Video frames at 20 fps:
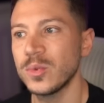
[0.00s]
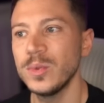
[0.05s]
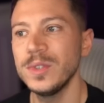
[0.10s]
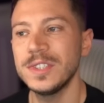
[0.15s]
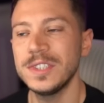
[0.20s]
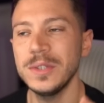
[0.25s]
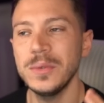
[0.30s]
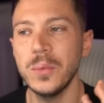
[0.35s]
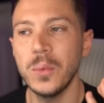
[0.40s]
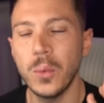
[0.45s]
we
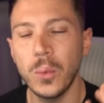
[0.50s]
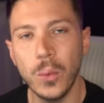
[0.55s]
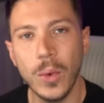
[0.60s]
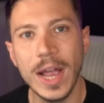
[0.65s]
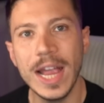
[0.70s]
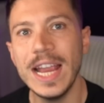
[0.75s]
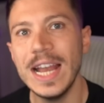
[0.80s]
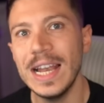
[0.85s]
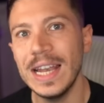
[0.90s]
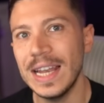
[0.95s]
see
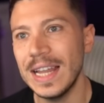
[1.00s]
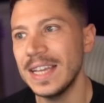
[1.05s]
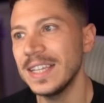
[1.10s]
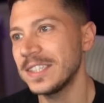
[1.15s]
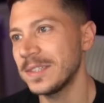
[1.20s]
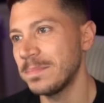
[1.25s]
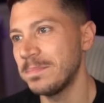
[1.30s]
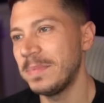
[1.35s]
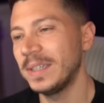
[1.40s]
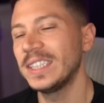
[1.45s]
way
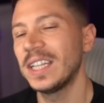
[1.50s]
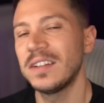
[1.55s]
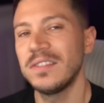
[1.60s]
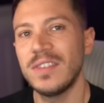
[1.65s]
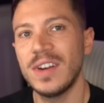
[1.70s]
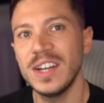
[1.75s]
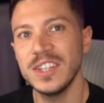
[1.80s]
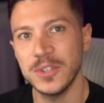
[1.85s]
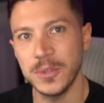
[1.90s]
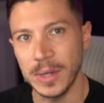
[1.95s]
less bad
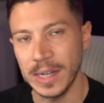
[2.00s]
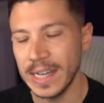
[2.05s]
advice on